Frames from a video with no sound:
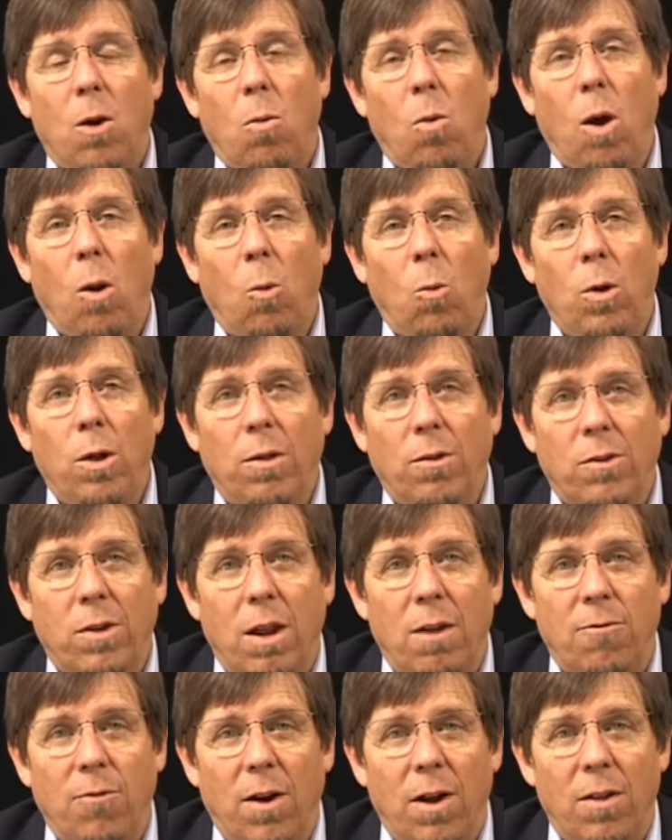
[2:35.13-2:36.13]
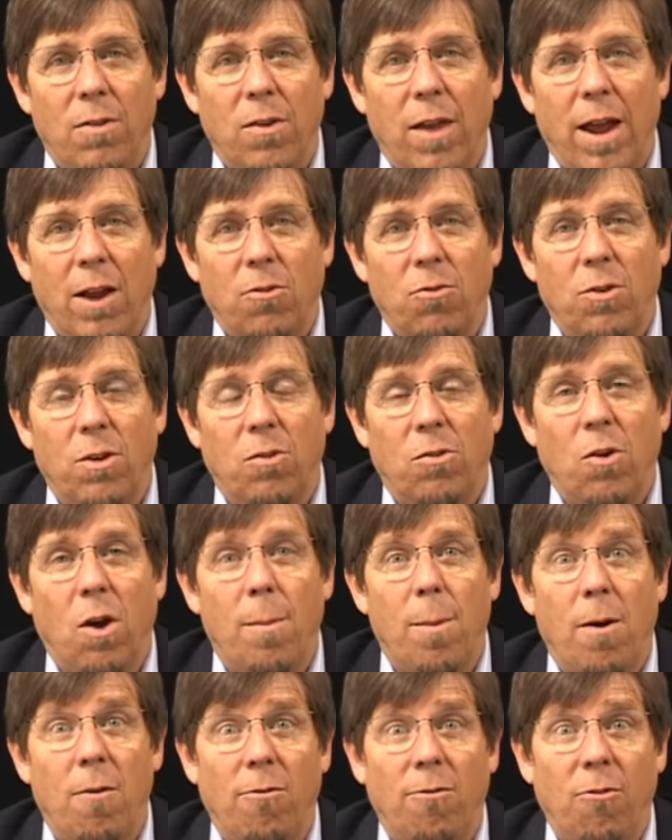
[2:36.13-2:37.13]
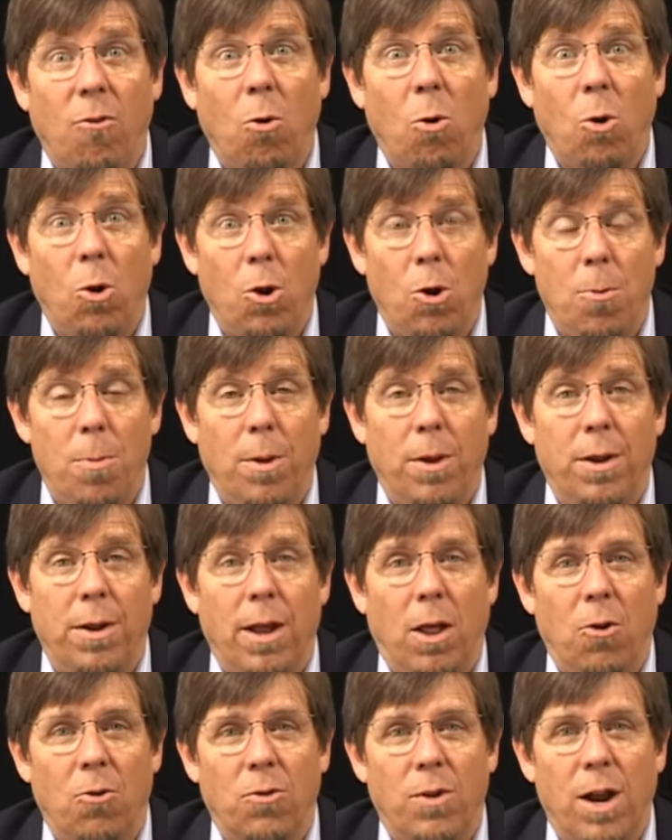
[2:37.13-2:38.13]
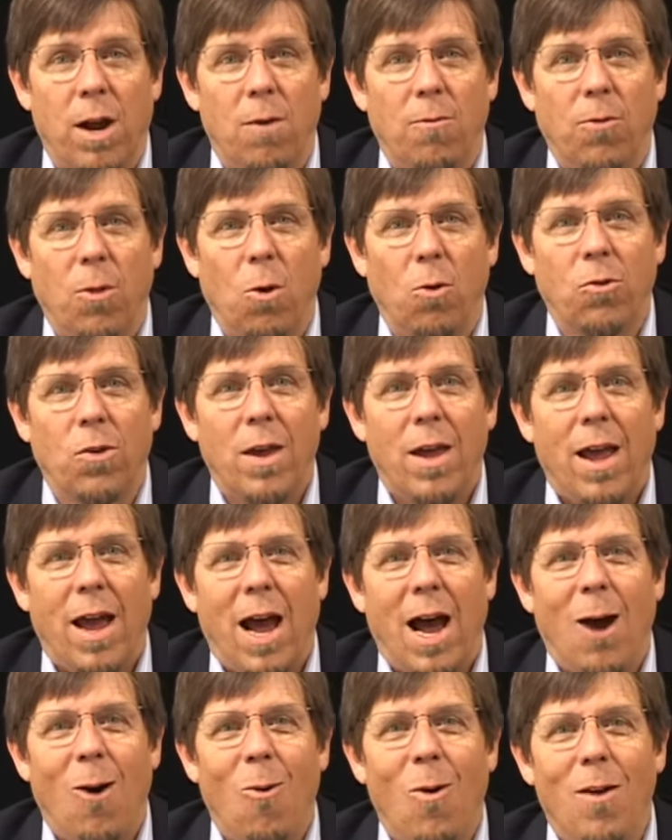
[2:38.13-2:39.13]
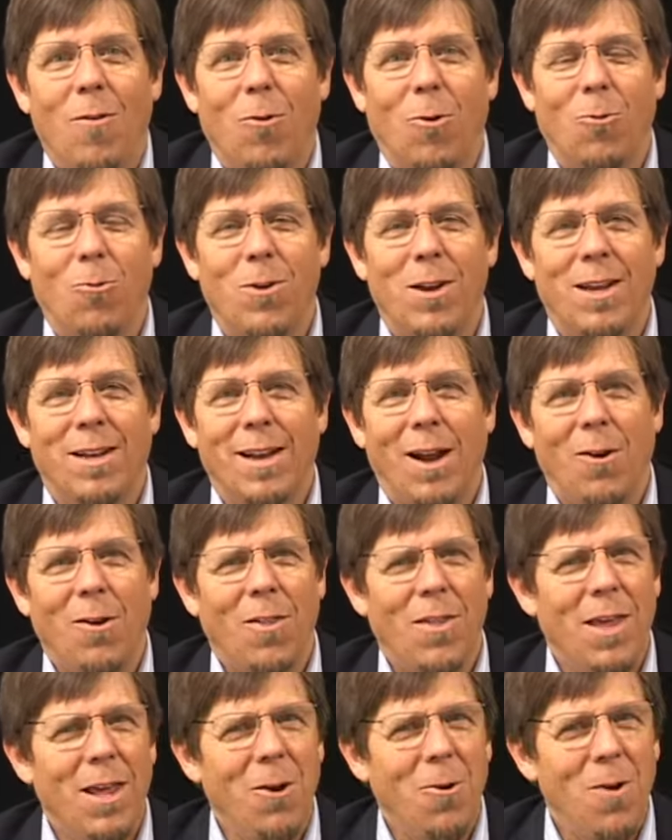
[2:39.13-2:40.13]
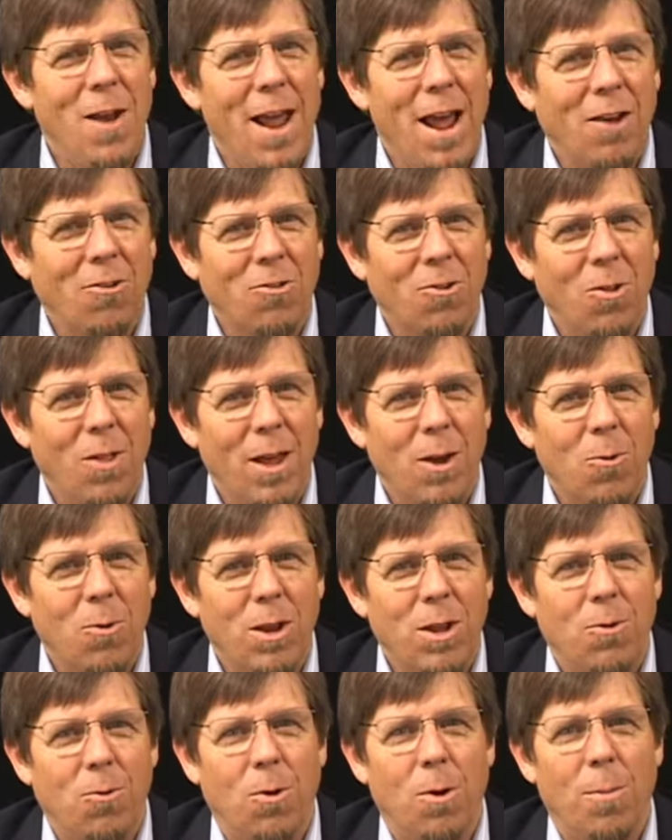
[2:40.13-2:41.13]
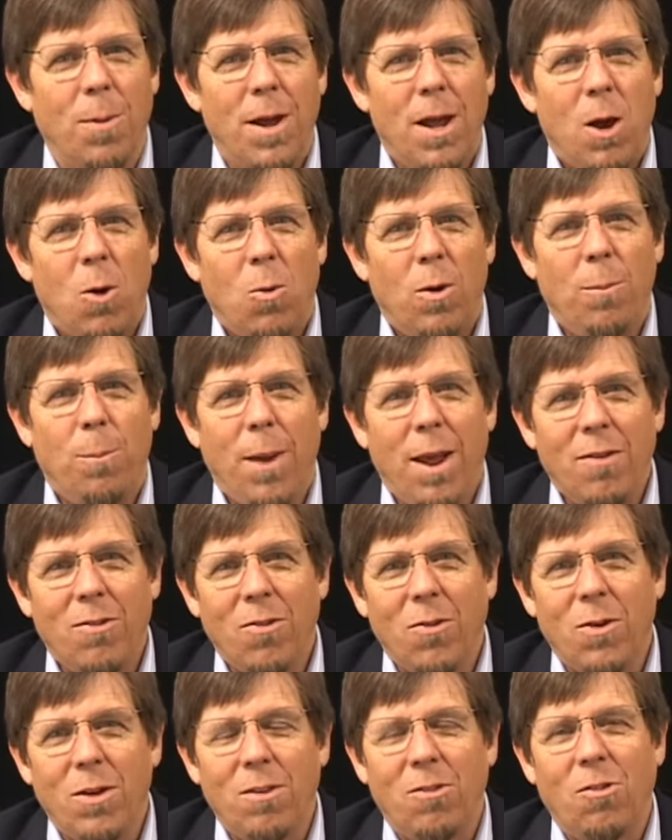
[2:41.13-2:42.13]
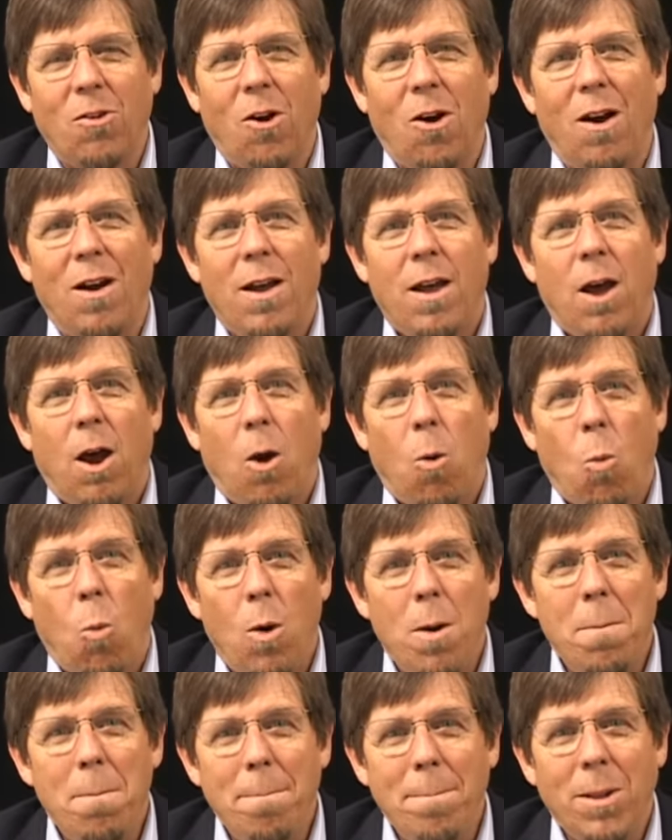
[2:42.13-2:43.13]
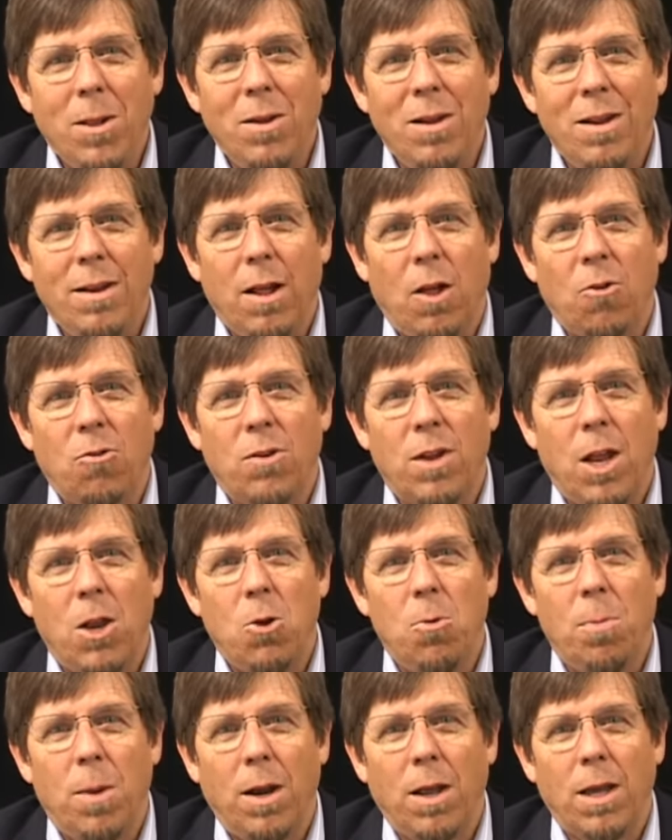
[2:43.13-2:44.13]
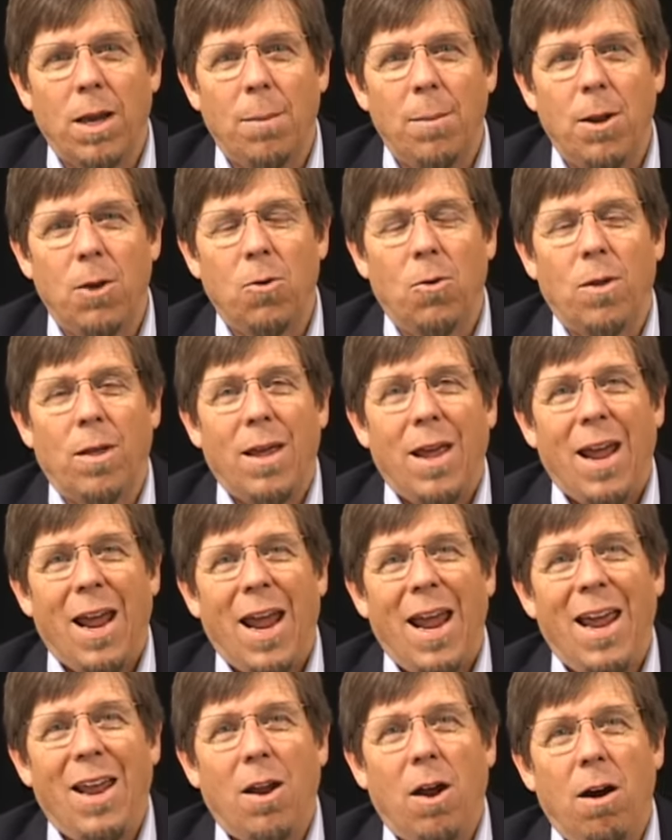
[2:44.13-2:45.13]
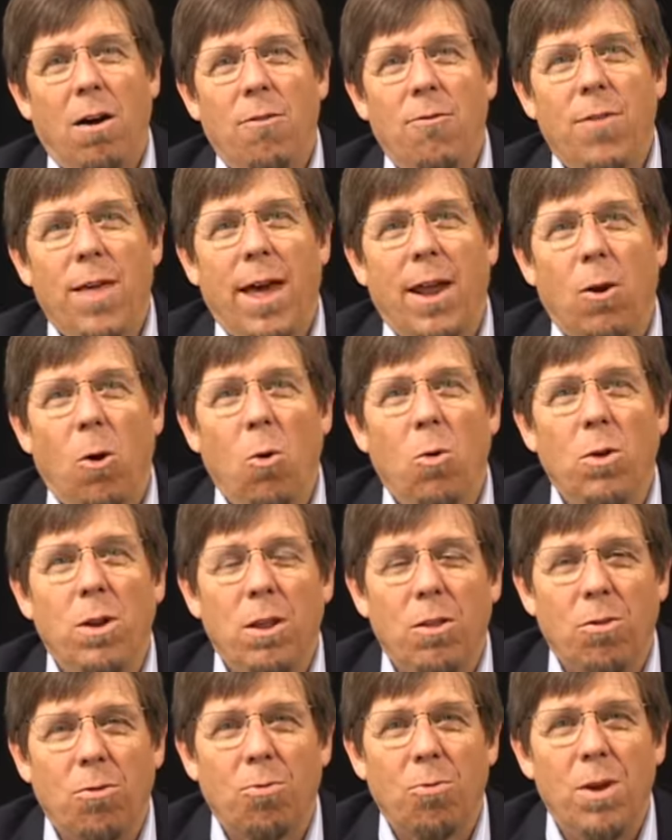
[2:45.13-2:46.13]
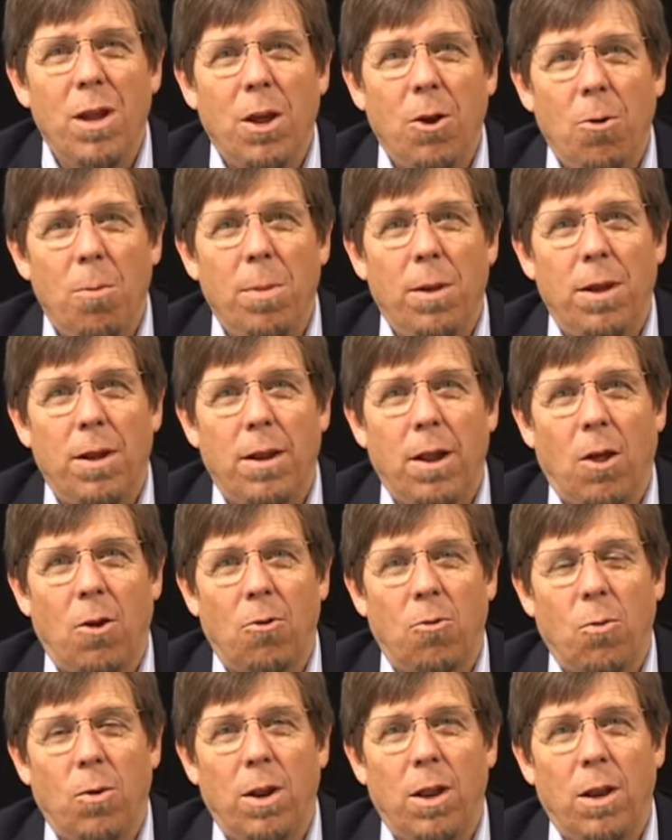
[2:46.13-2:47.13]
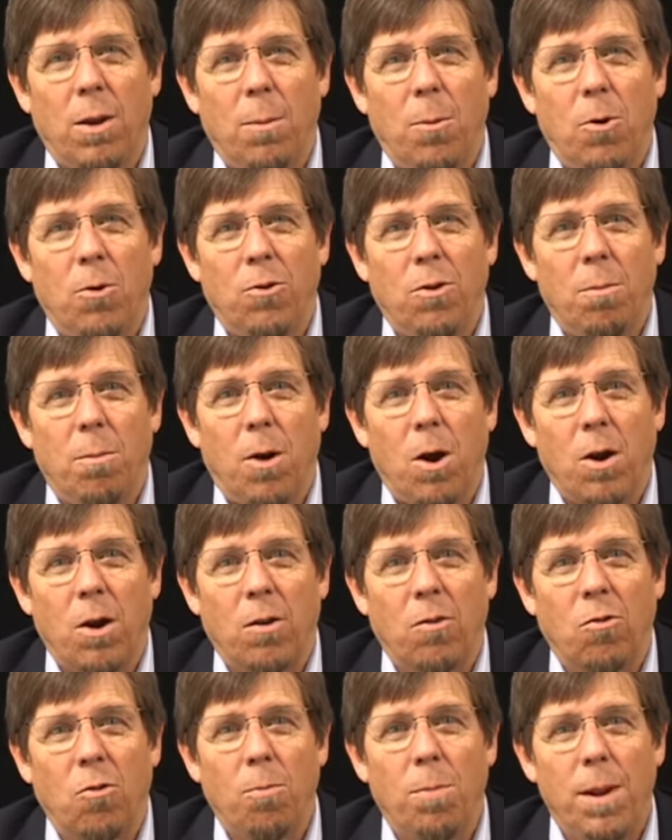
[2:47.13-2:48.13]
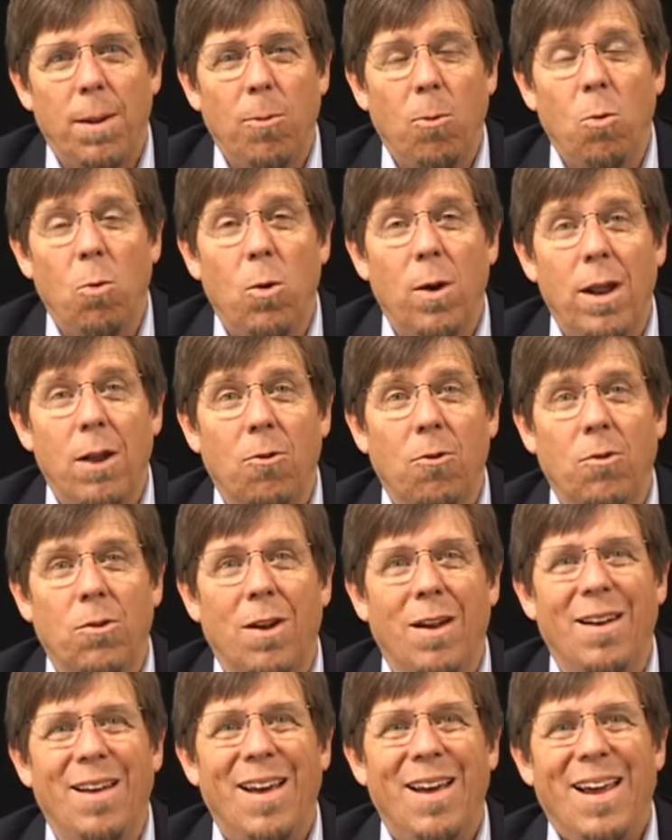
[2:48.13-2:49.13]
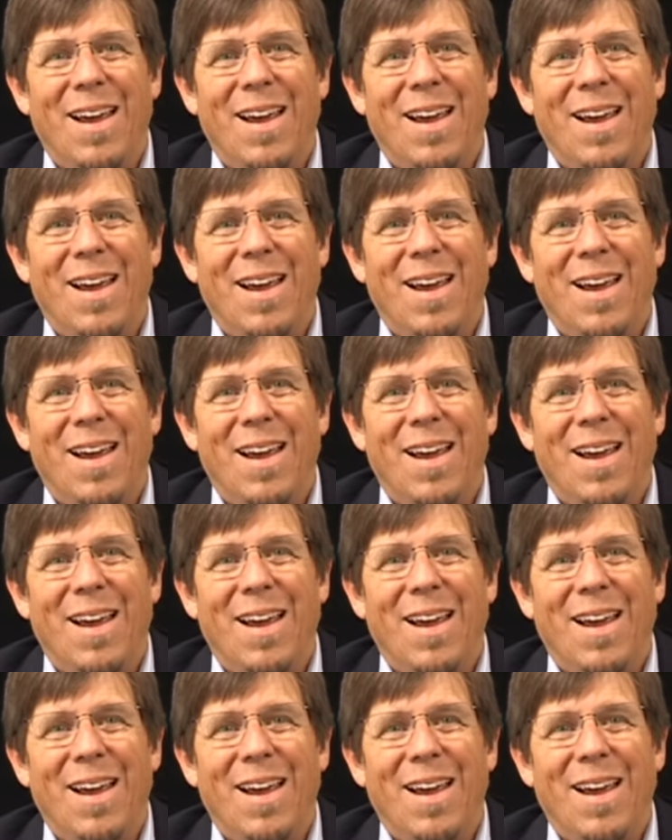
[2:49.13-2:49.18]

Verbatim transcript: while real estate funds actually saw about $400 million in outflows. However, if we get down to the international equity group, we basically saw $1 billion net new money come into it, and of that, only $300 million went into emerging markets. So people were interested